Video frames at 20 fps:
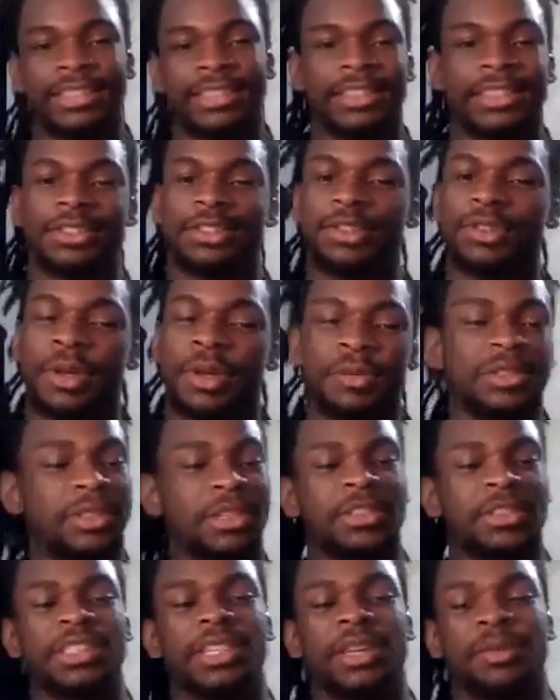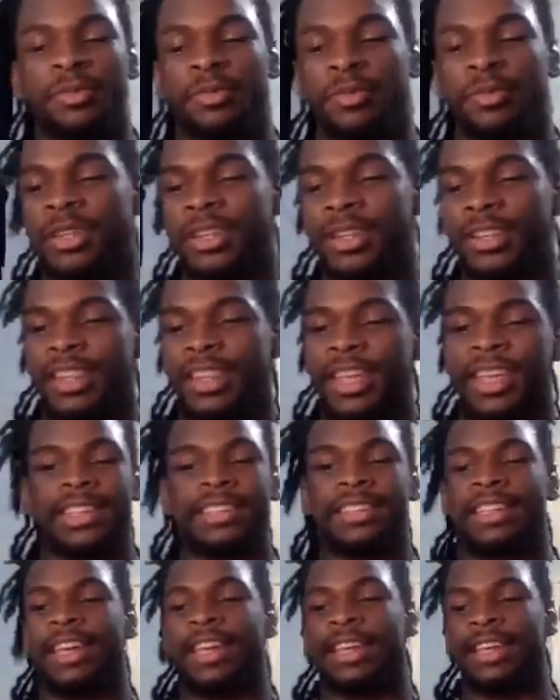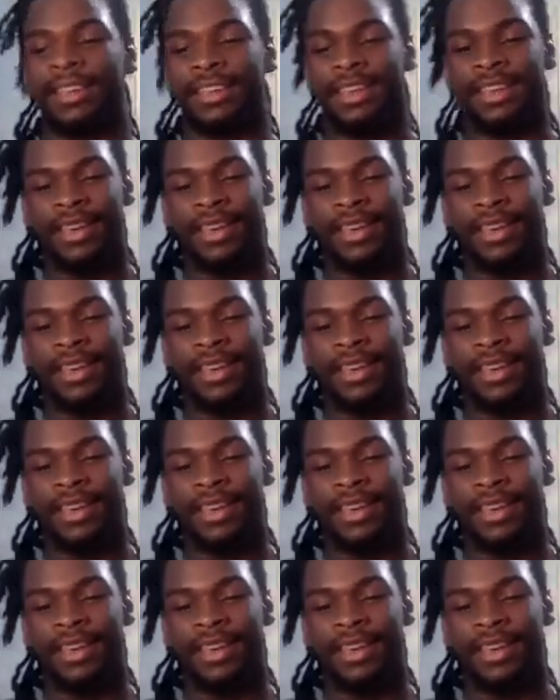the 2 episodes that premiered last night.